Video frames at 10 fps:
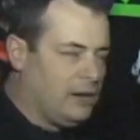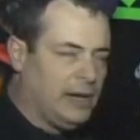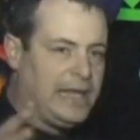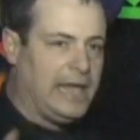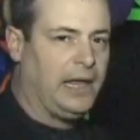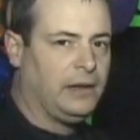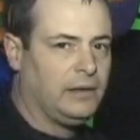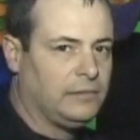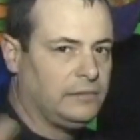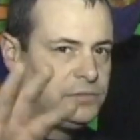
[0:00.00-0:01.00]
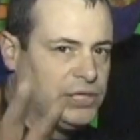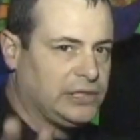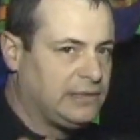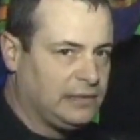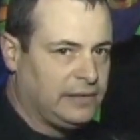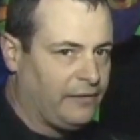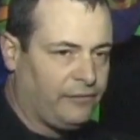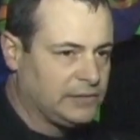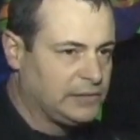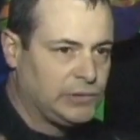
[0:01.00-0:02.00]
again just the
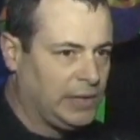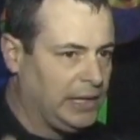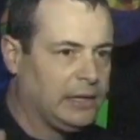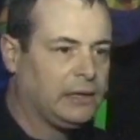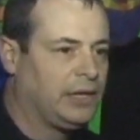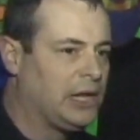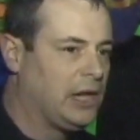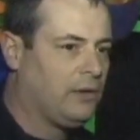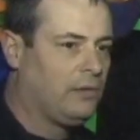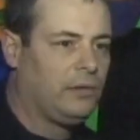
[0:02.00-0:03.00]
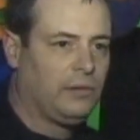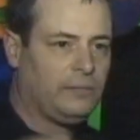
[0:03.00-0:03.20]
difference between you know